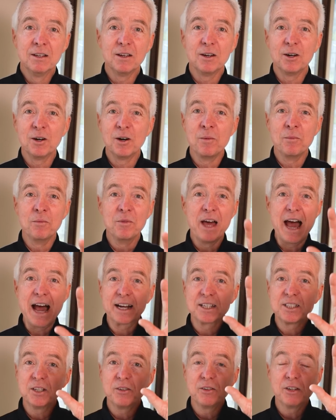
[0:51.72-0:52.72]
the
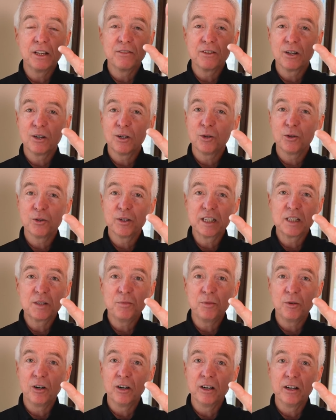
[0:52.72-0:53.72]
activity of the Holy
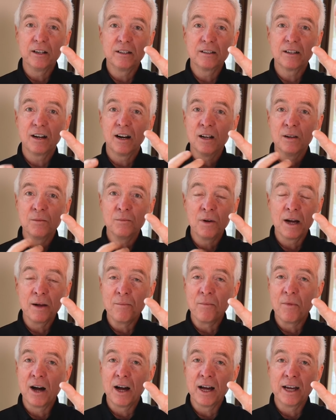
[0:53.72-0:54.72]
Spirit on my
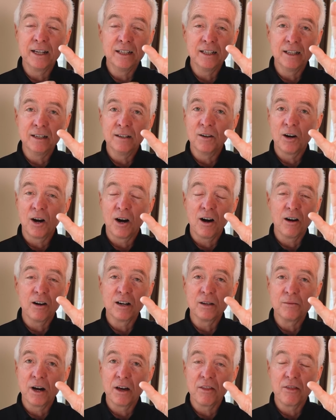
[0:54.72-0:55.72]
mind and
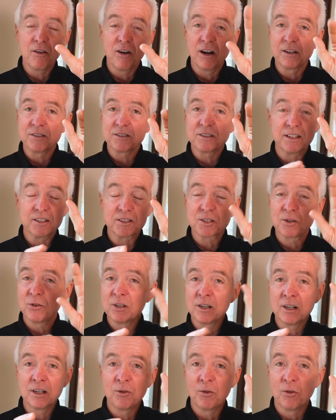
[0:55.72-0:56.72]
heart and my thoughts that's
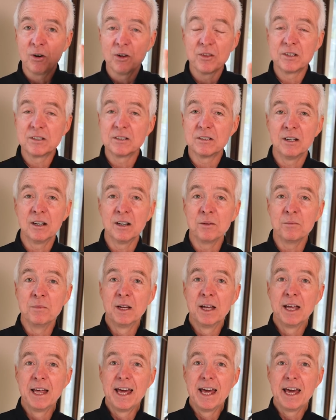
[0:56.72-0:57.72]
going on all the time,
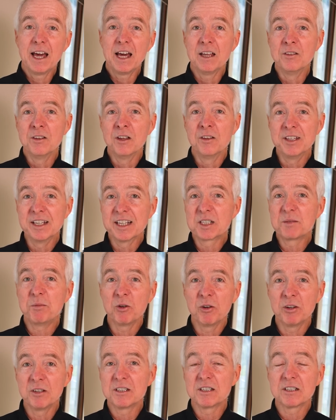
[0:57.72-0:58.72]
and then the
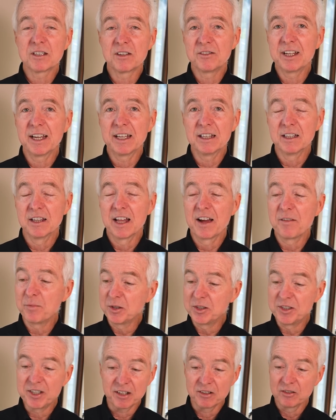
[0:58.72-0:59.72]
experiences of daily life,
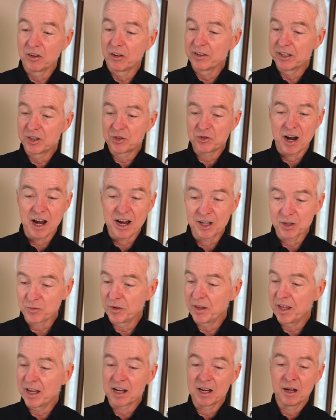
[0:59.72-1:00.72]
particularly trials
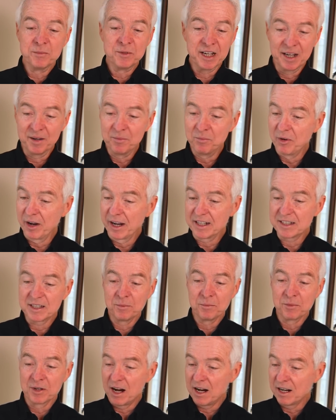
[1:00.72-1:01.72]
when they come to embrace
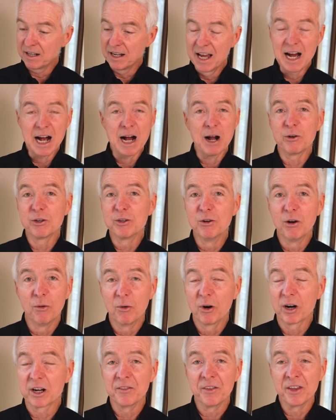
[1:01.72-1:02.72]
them. God, how are you at
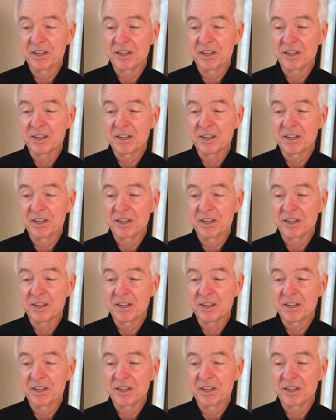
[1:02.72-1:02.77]
work in